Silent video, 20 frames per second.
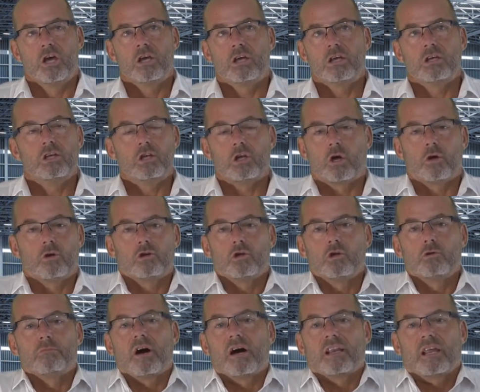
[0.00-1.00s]
You
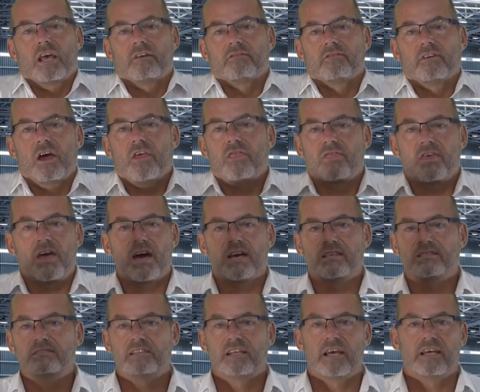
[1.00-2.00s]
might have
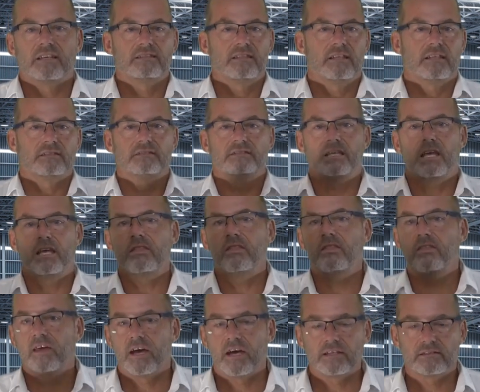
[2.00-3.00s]
1,000 assets,
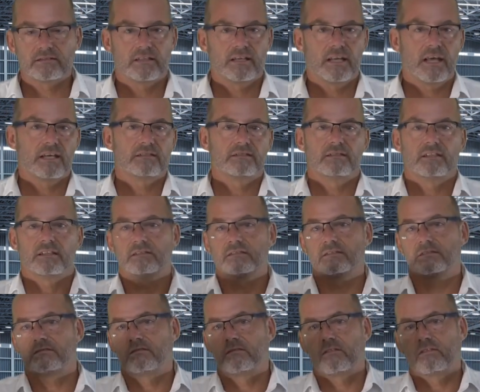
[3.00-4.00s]
10,000
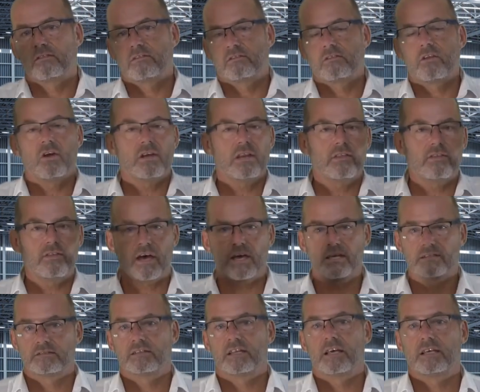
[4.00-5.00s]
assets,
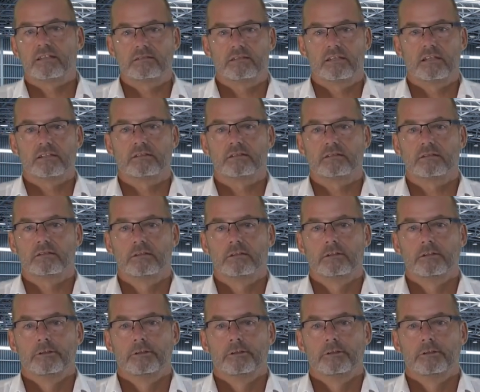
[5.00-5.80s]
30,000 assets.